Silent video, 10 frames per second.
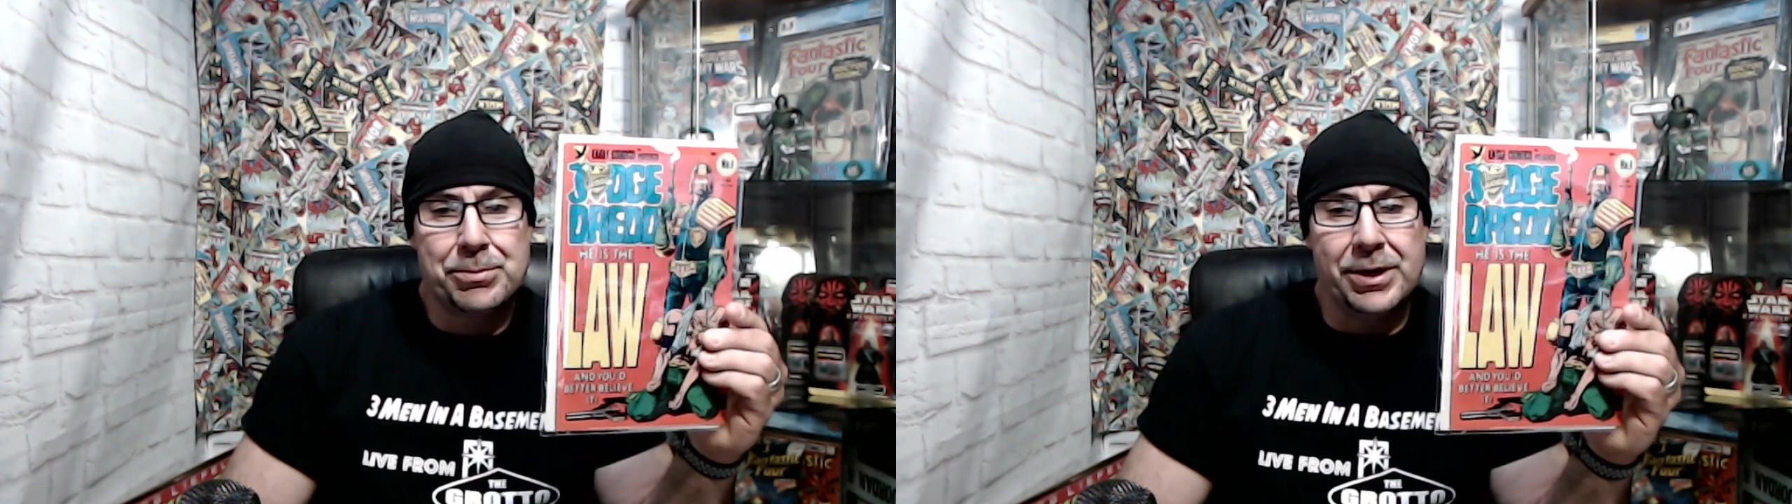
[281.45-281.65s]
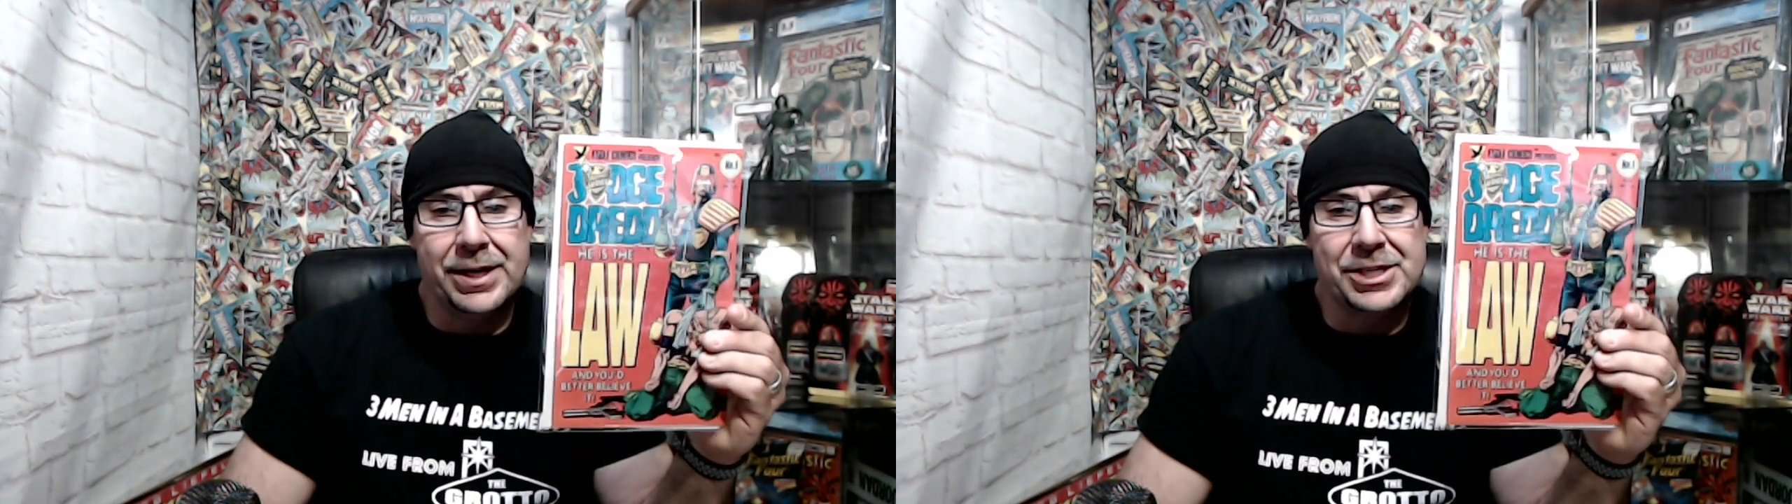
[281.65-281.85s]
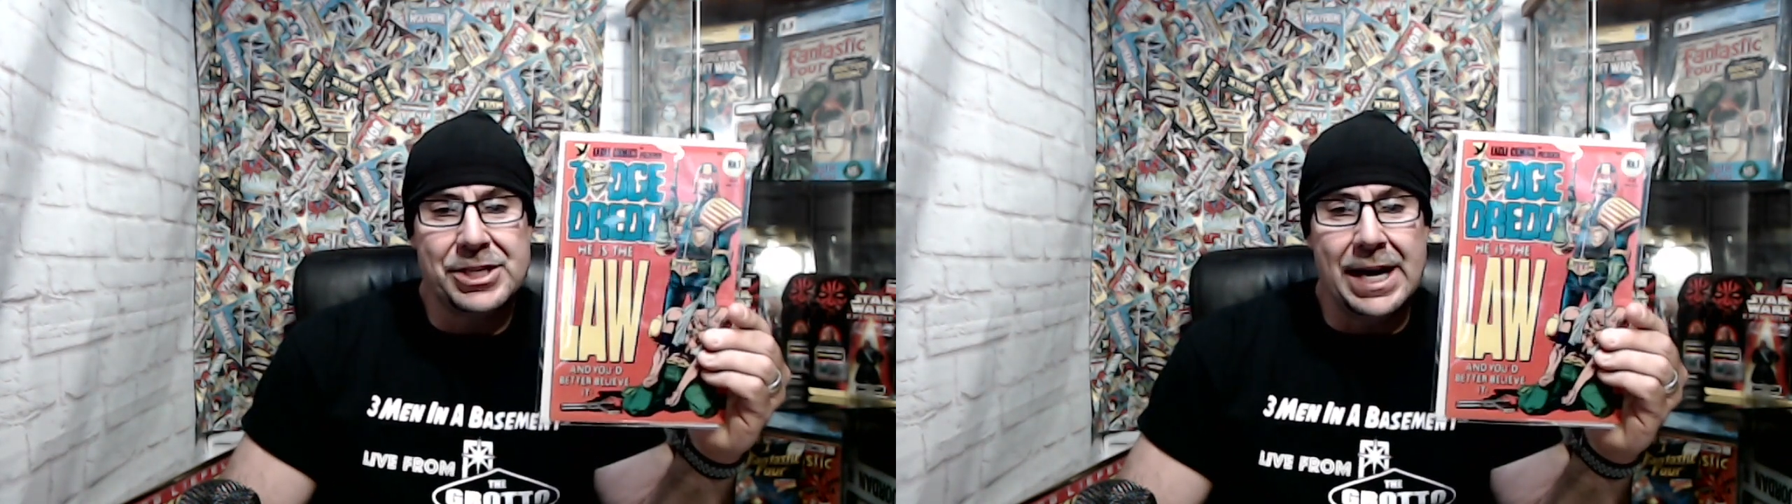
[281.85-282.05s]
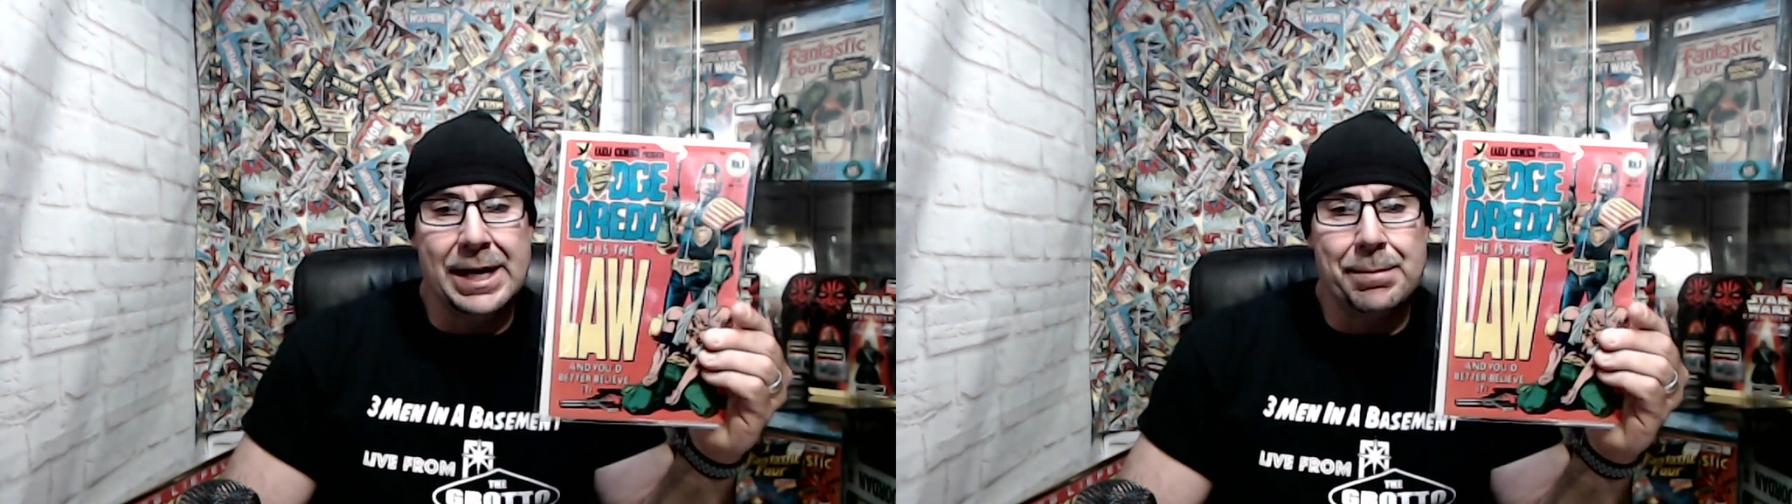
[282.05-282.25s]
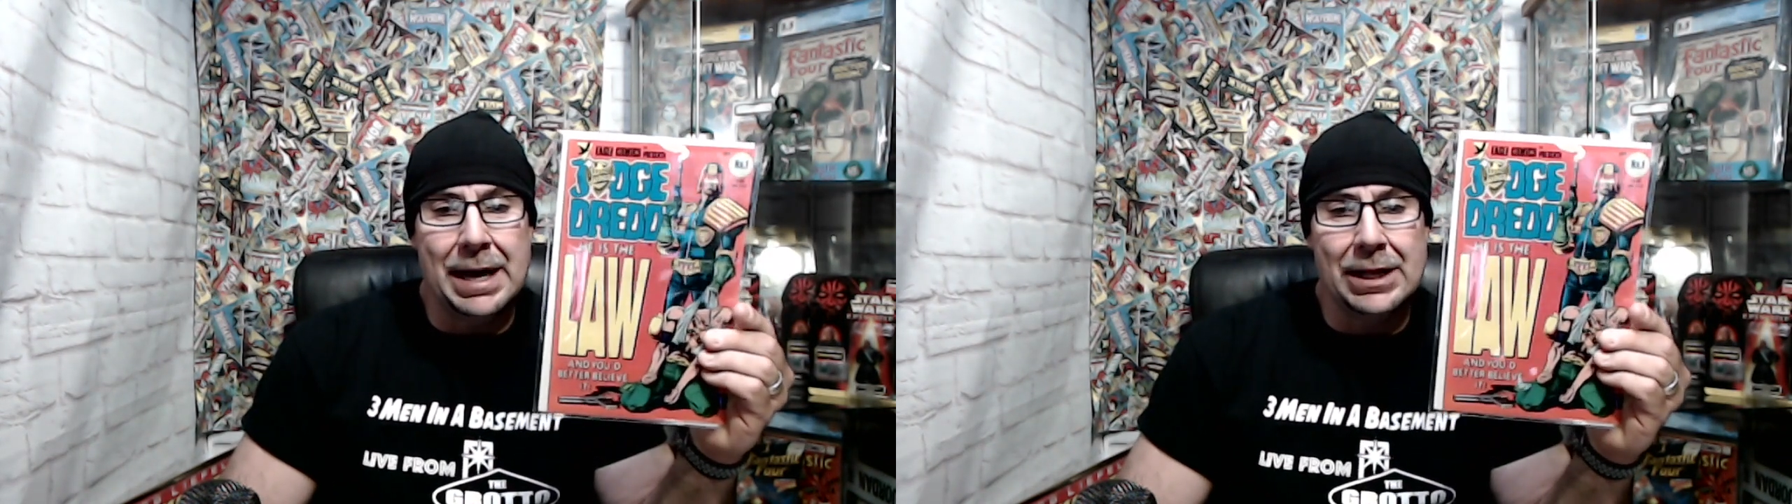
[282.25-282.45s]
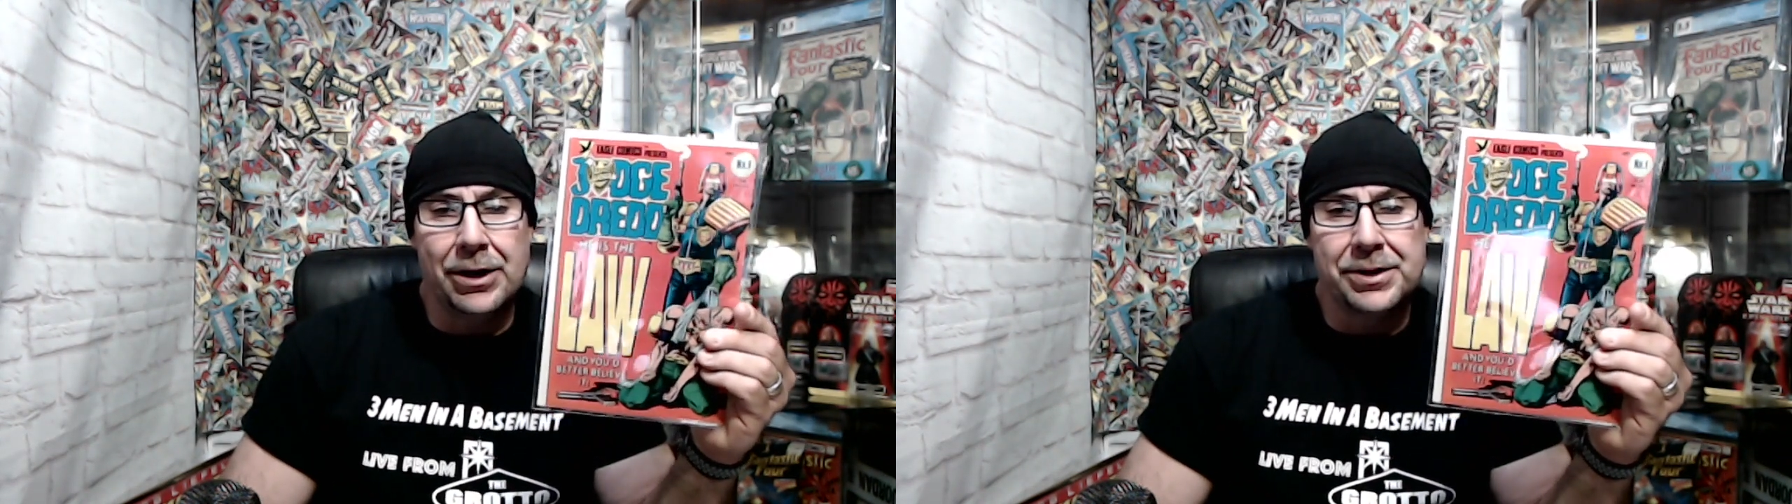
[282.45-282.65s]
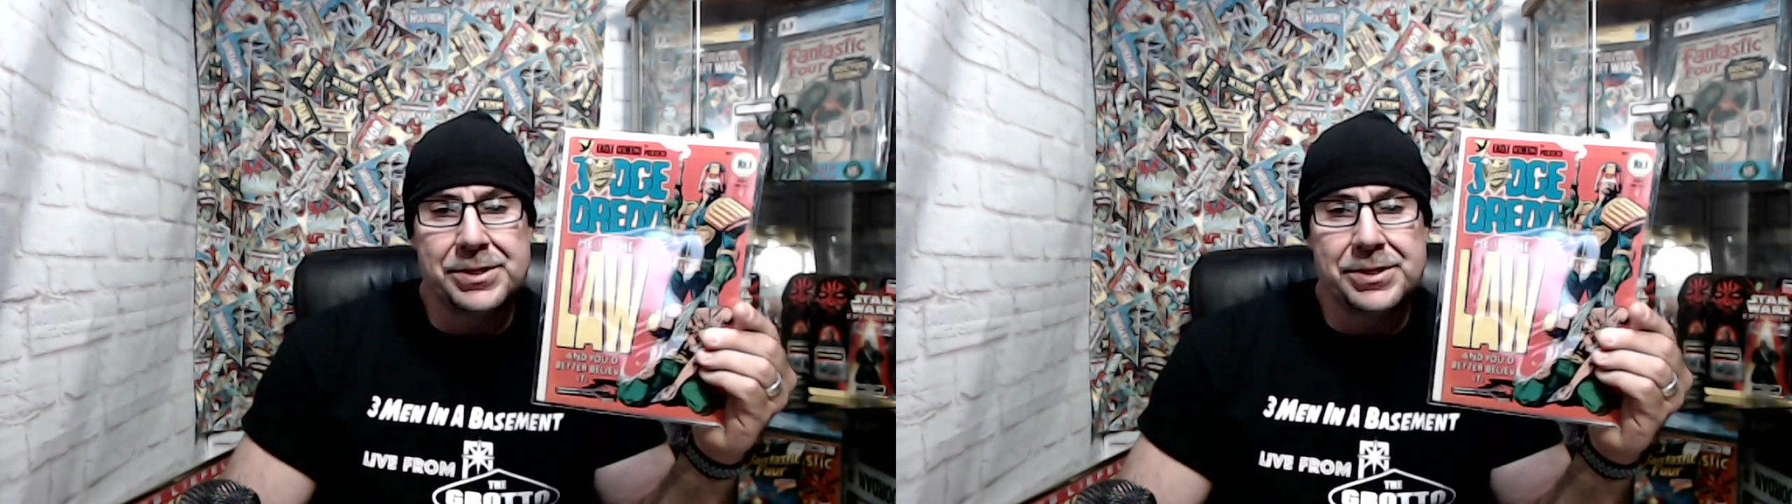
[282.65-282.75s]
put it in a shiny Mylar.